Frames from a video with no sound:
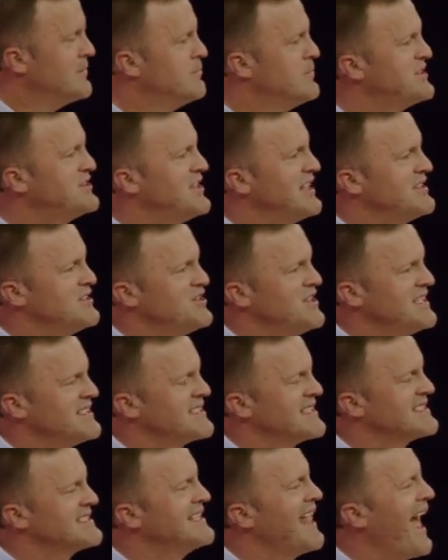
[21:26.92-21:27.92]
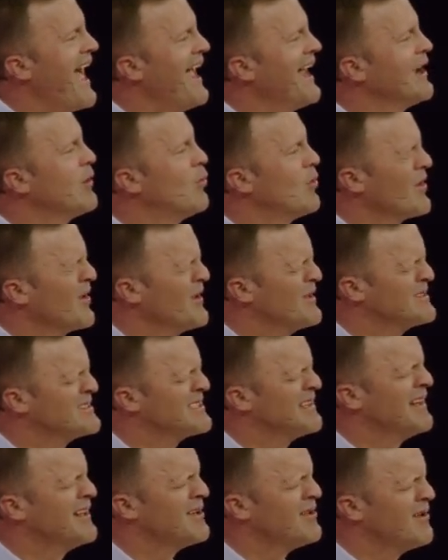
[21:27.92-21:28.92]
But yet, Jesus' dying
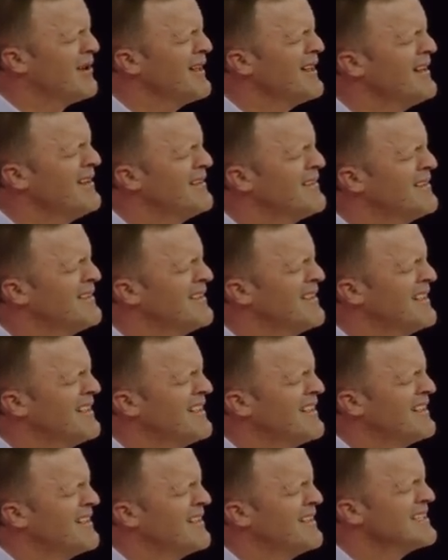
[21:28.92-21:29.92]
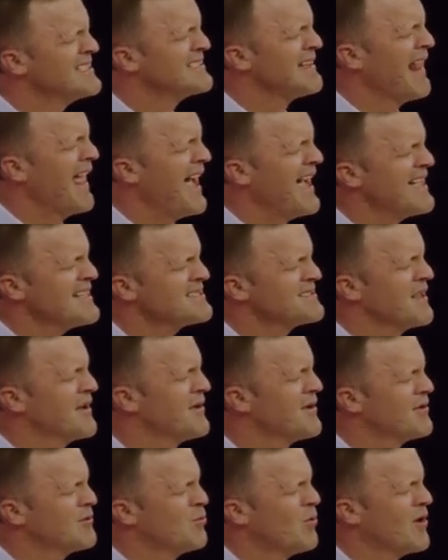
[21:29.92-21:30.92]
words, literally his last
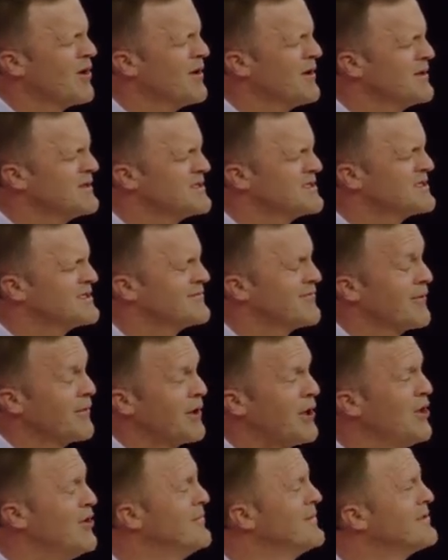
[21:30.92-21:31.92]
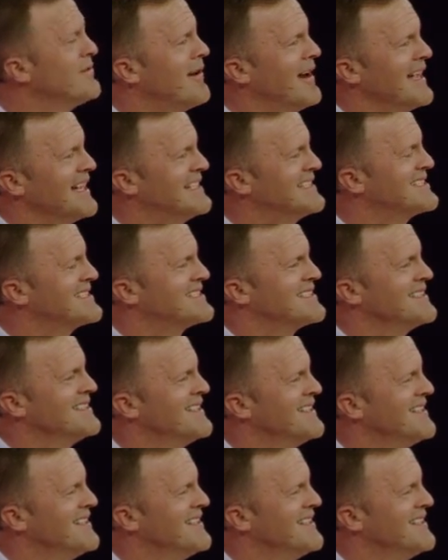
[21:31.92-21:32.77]
uttered words for the human race